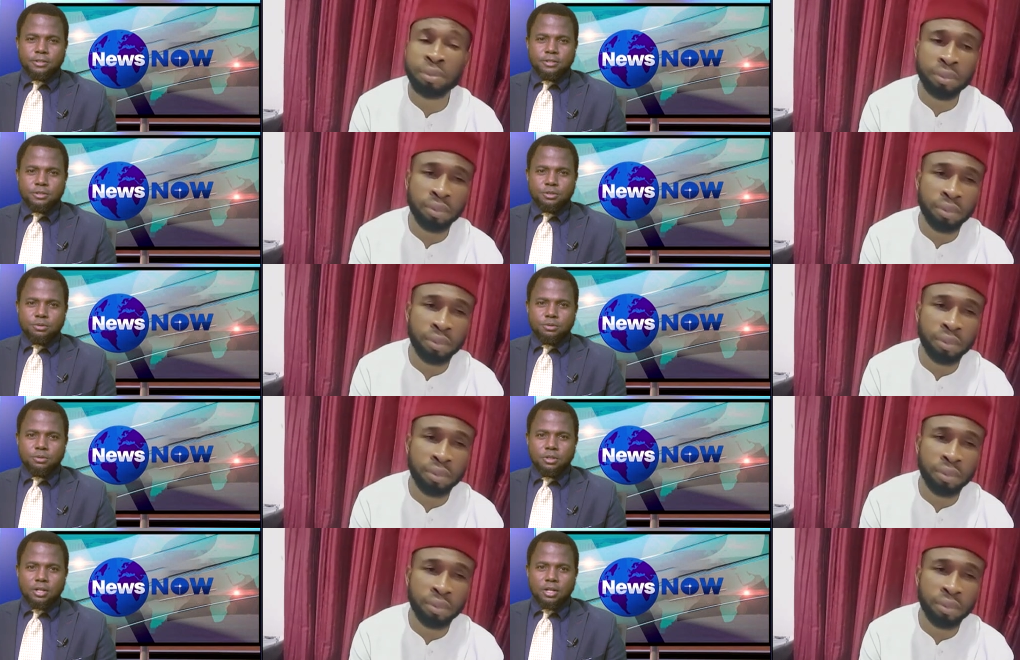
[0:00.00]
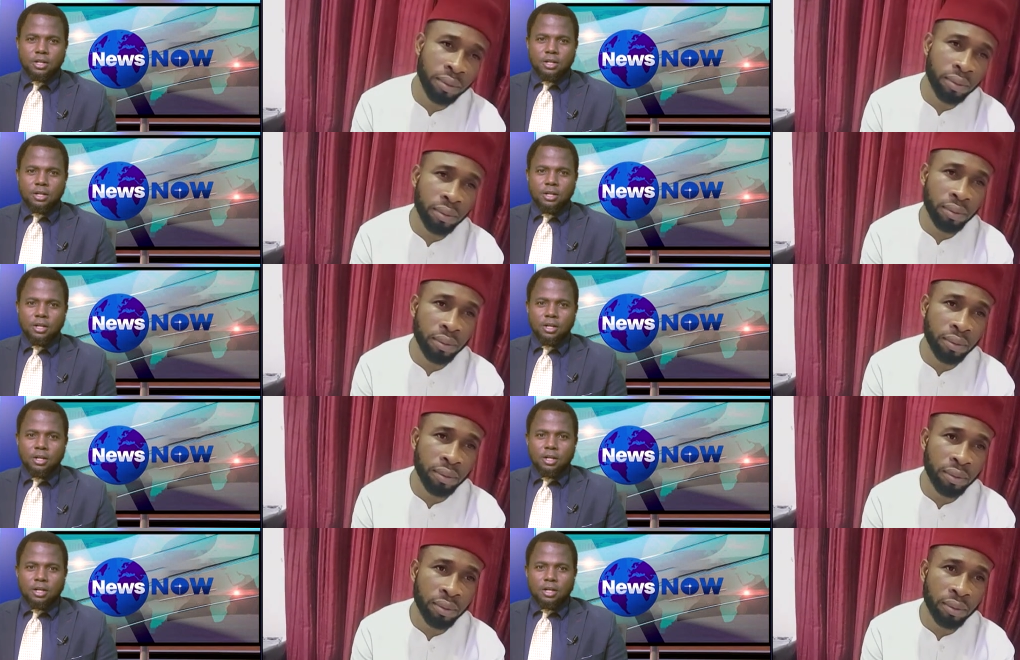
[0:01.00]
Speaker 1: is to
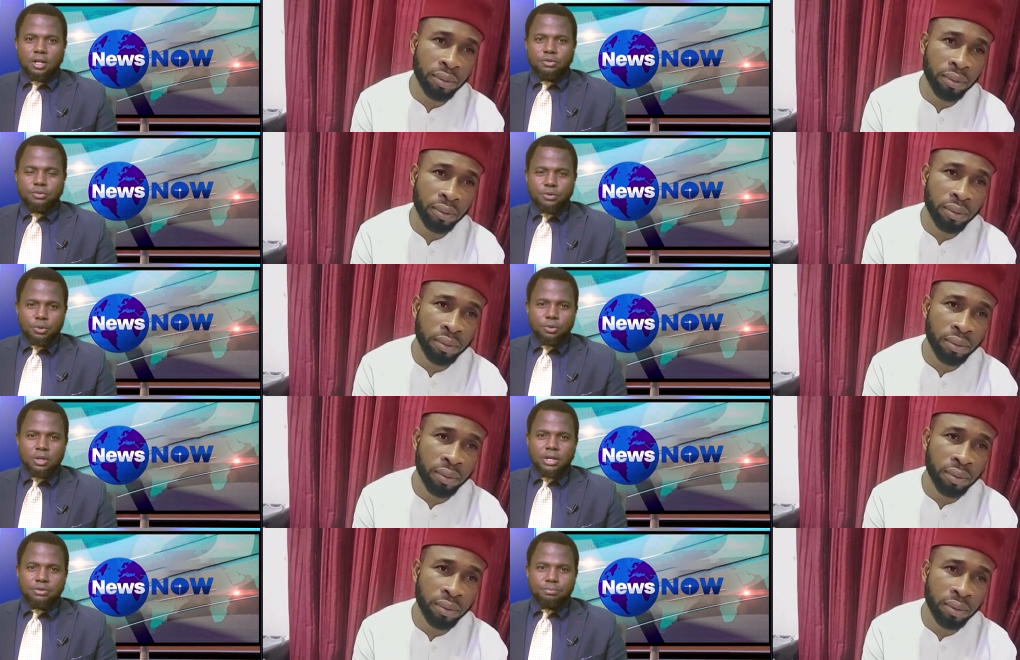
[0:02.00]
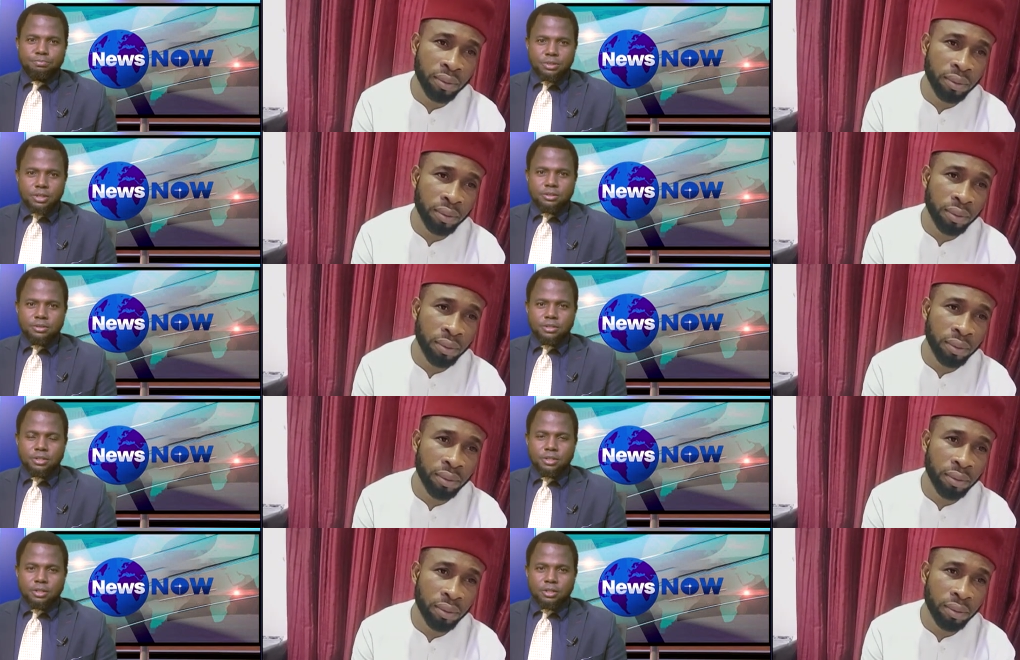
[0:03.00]
review and rebuild
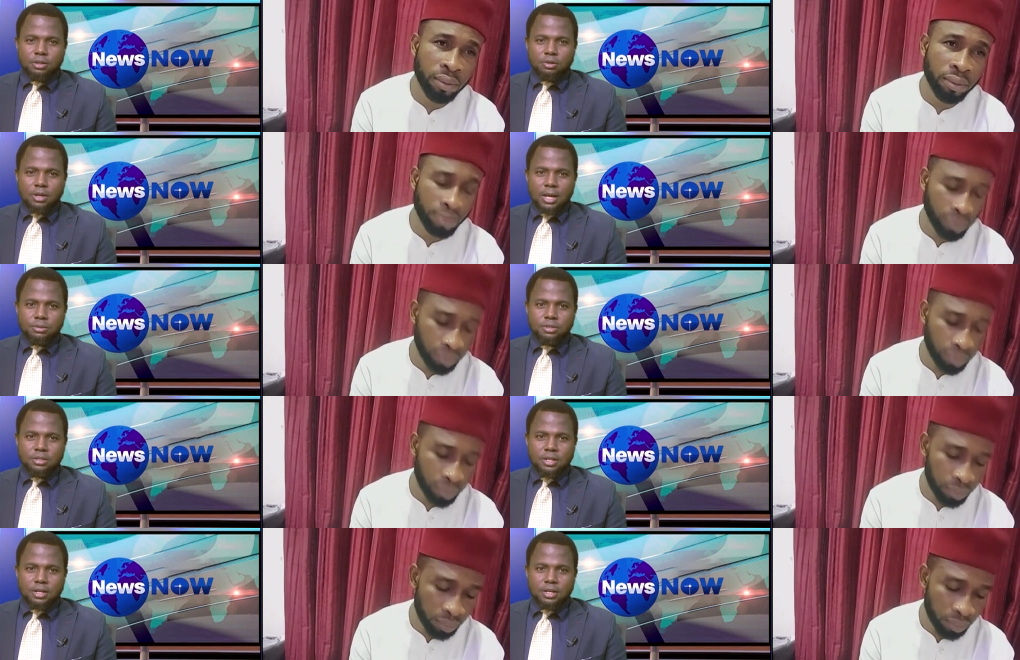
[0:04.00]
the collapsed